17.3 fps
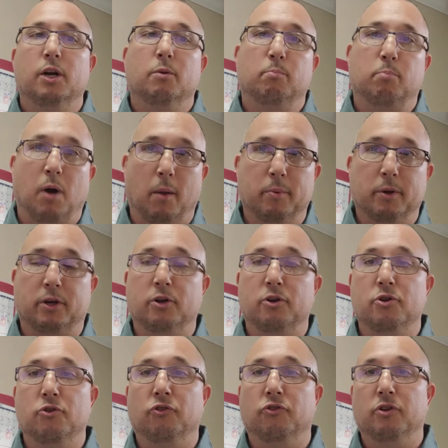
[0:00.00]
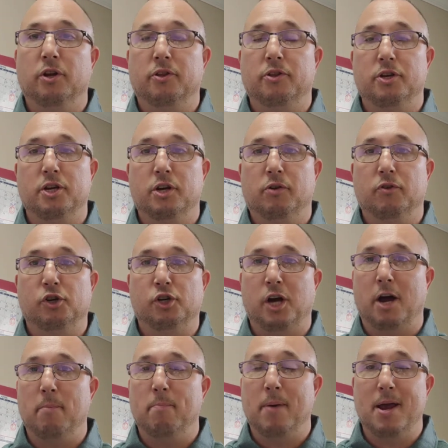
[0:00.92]
Probably could have used another year.
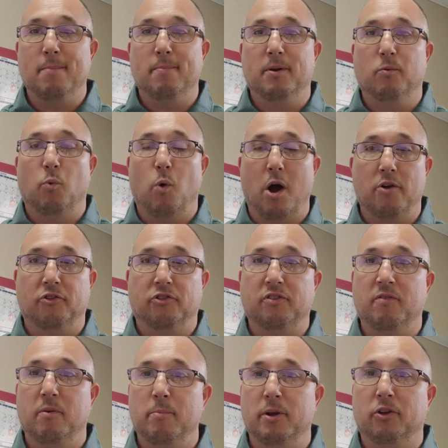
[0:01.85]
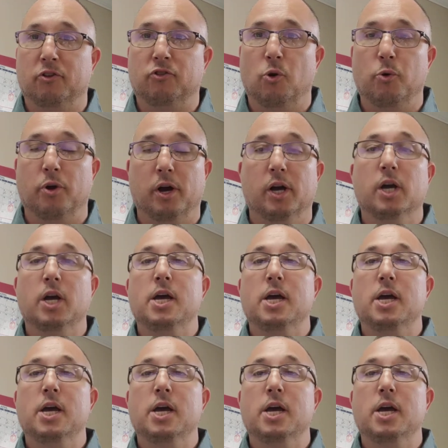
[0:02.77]
Rashad Bateman, wide receiver in Minnesota.